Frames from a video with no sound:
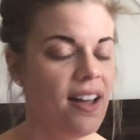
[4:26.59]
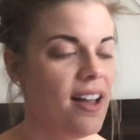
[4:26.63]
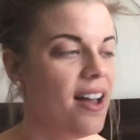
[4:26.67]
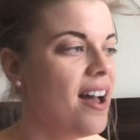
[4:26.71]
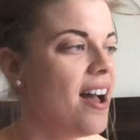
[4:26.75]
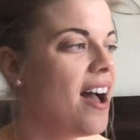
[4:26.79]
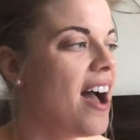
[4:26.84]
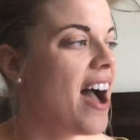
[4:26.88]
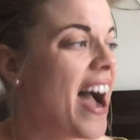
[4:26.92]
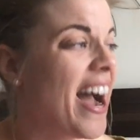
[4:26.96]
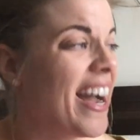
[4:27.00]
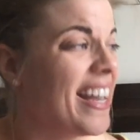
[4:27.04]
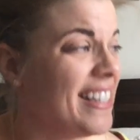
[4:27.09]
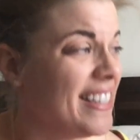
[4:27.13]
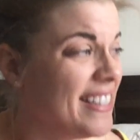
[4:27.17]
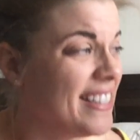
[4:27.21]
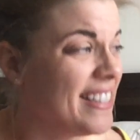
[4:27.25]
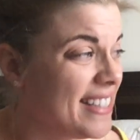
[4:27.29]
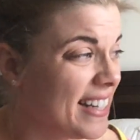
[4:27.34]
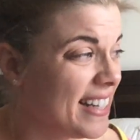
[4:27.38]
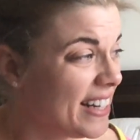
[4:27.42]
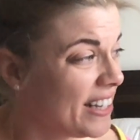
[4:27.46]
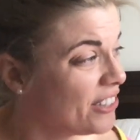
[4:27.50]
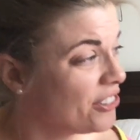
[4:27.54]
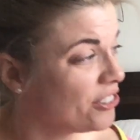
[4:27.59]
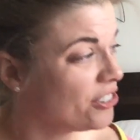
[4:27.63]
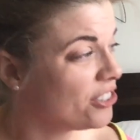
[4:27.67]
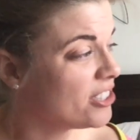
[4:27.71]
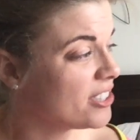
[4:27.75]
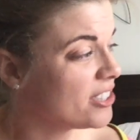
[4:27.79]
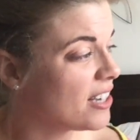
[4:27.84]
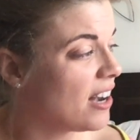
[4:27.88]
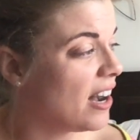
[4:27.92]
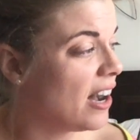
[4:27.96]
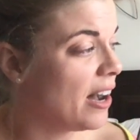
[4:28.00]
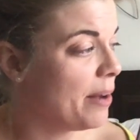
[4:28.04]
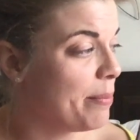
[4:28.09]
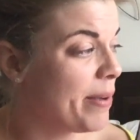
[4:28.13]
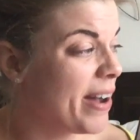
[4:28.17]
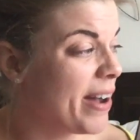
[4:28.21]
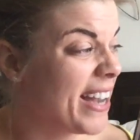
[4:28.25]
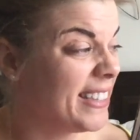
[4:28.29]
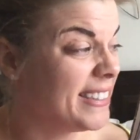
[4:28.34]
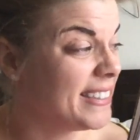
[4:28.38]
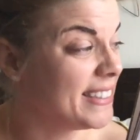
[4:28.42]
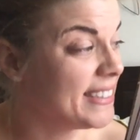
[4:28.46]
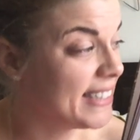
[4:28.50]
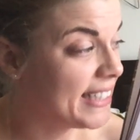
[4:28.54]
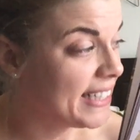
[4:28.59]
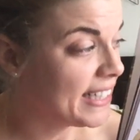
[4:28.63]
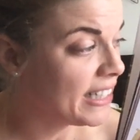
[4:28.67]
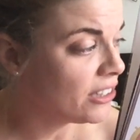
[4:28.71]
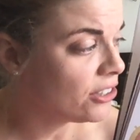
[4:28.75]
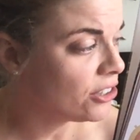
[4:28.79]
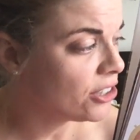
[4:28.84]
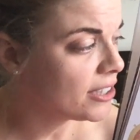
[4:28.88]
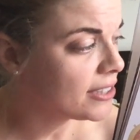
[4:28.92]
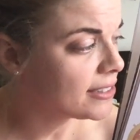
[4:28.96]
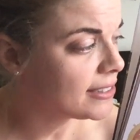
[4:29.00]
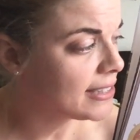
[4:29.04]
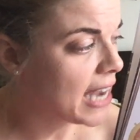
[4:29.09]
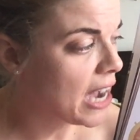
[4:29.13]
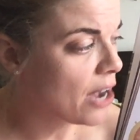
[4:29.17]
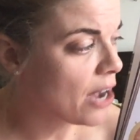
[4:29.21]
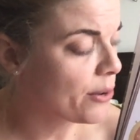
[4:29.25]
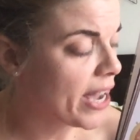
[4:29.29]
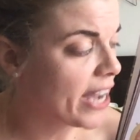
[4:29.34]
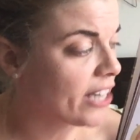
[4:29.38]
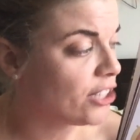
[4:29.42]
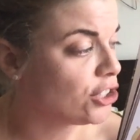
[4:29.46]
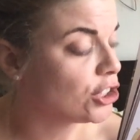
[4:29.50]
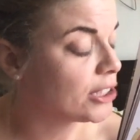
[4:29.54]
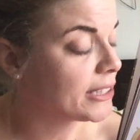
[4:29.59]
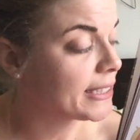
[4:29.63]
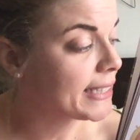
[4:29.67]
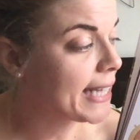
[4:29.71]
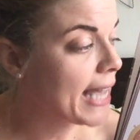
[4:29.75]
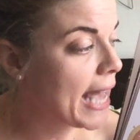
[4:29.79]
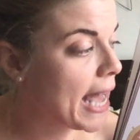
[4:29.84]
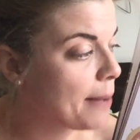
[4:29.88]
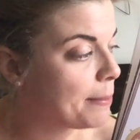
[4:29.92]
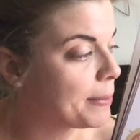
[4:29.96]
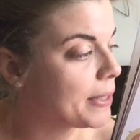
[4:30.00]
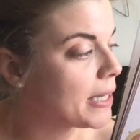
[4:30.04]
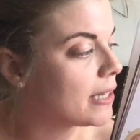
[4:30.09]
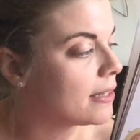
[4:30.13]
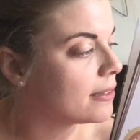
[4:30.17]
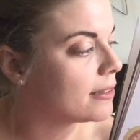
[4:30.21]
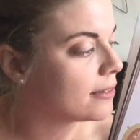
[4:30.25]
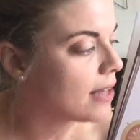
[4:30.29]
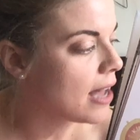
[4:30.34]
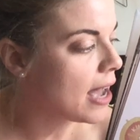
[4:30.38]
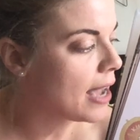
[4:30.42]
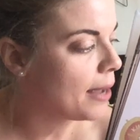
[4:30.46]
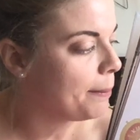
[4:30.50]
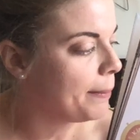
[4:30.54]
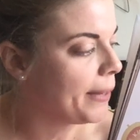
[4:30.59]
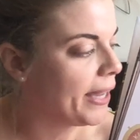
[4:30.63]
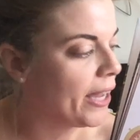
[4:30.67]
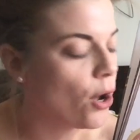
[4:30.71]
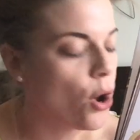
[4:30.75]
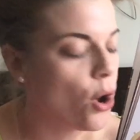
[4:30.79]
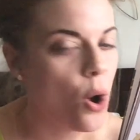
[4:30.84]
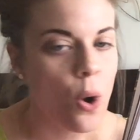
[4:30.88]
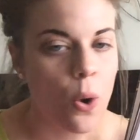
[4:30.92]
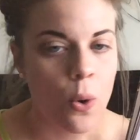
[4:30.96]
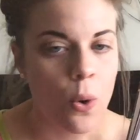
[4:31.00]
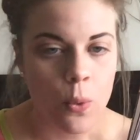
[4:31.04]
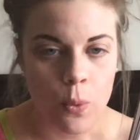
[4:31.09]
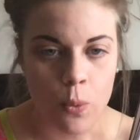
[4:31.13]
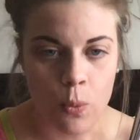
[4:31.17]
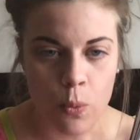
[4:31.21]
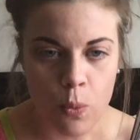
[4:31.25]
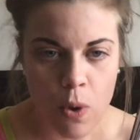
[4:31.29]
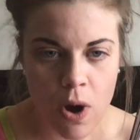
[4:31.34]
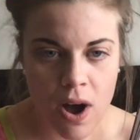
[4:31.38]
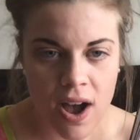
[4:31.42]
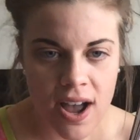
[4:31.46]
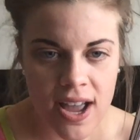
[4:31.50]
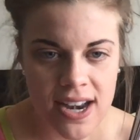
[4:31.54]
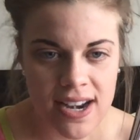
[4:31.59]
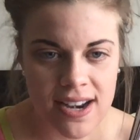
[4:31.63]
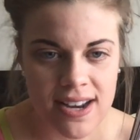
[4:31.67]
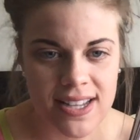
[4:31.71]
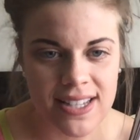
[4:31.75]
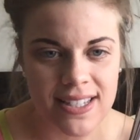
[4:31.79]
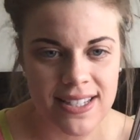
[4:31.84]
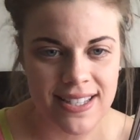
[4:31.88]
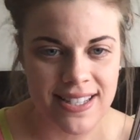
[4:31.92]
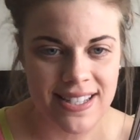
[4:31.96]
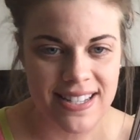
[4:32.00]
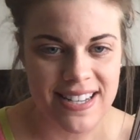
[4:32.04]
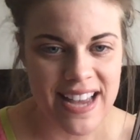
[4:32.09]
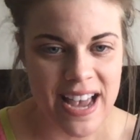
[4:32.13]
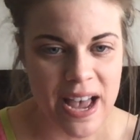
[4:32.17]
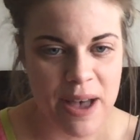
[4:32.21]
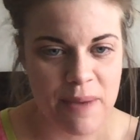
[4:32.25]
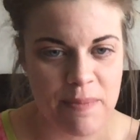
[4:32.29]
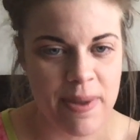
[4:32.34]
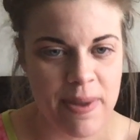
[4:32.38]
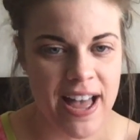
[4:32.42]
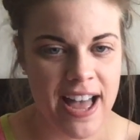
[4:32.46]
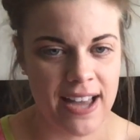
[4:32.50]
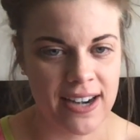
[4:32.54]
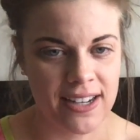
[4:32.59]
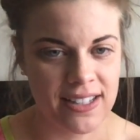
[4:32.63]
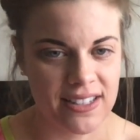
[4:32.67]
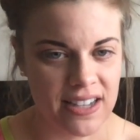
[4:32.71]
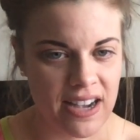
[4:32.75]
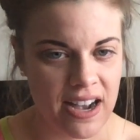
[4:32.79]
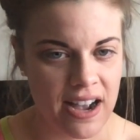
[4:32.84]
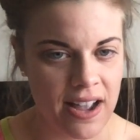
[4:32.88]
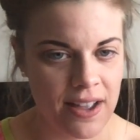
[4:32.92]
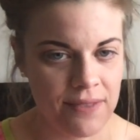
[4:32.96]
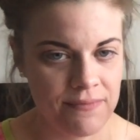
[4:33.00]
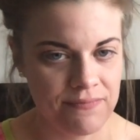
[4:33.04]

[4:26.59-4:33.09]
I didn't look up. I didn't look down. I just kept climbing one step at a time.